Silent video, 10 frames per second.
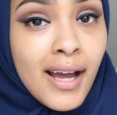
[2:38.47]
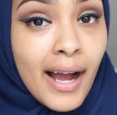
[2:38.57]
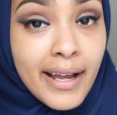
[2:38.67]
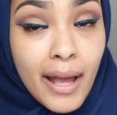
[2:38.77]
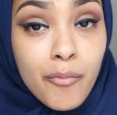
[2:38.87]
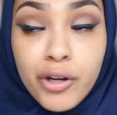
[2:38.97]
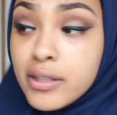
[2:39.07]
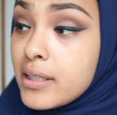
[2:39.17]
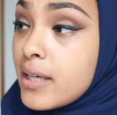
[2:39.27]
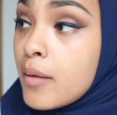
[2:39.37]
I am
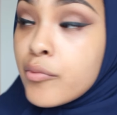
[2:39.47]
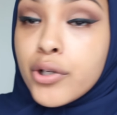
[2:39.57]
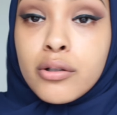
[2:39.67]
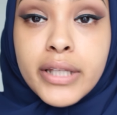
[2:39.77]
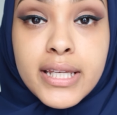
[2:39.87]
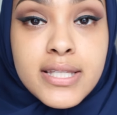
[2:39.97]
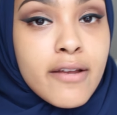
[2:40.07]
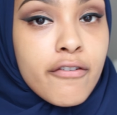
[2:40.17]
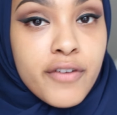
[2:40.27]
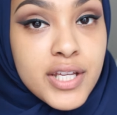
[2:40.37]
wearing the Embryolisse
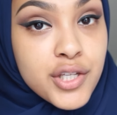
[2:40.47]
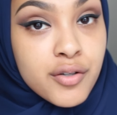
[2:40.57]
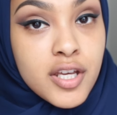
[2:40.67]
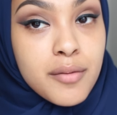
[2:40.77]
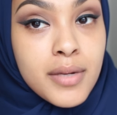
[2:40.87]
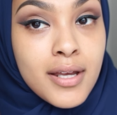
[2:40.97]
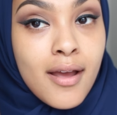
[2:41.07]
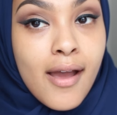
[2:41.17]
face cream,